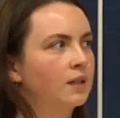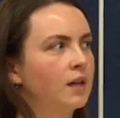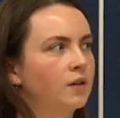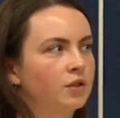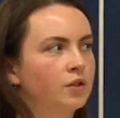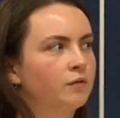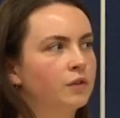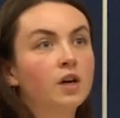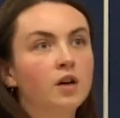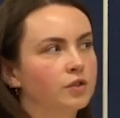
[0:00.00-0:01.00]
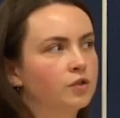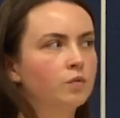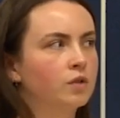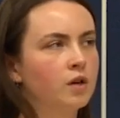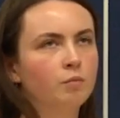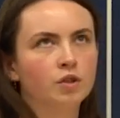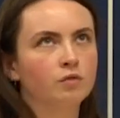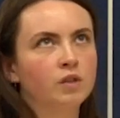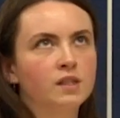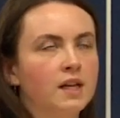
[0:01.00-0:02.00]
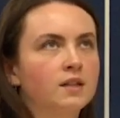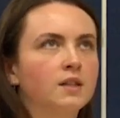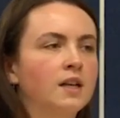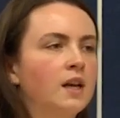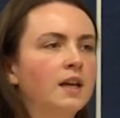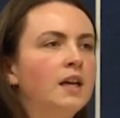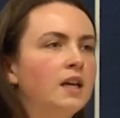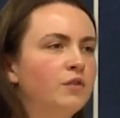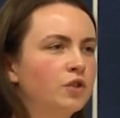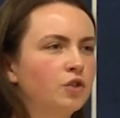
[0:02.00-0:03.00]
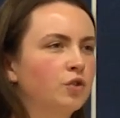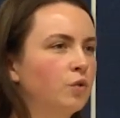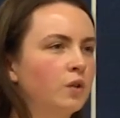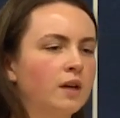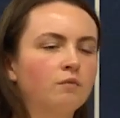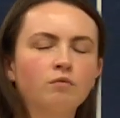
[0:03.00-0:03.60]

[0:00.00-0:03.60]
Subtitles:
they ask you for tasks all the time, which is really standard. And like if it's a short, like